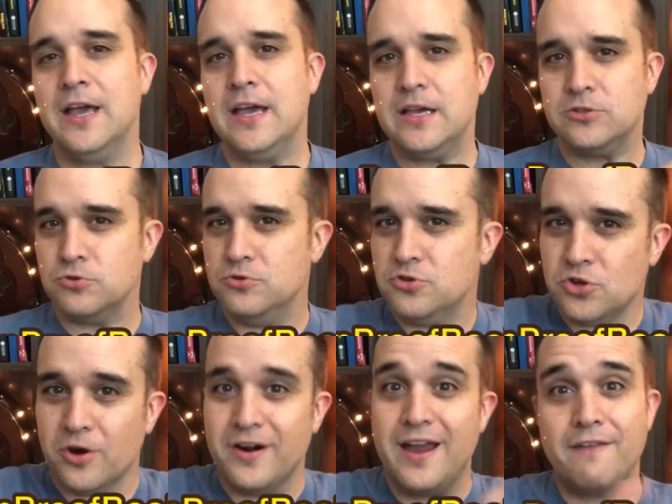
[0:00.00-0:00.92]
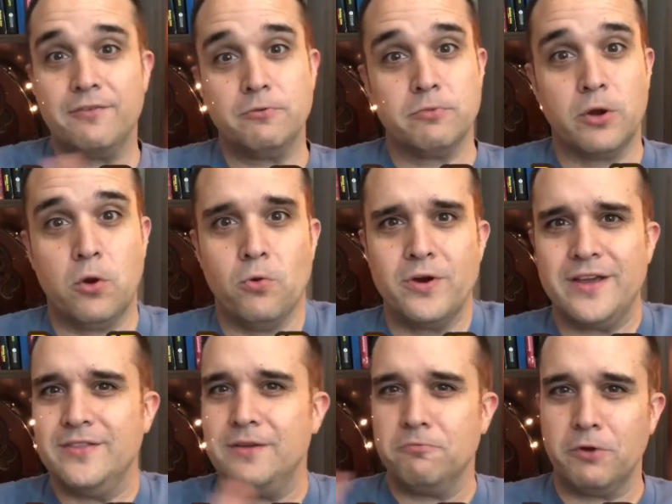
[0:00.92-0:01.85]
and so you started having recording,
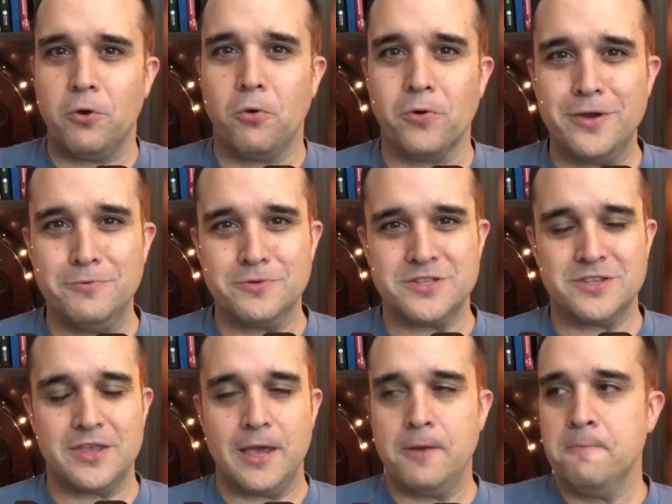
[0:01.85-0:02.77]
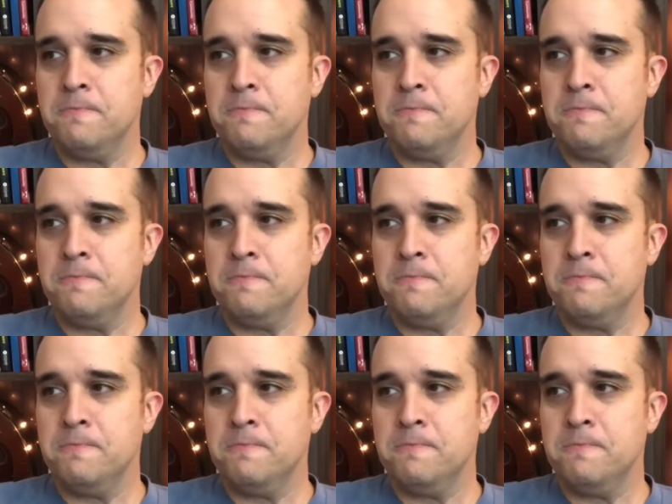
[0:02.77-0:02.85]
and then recording was the thing.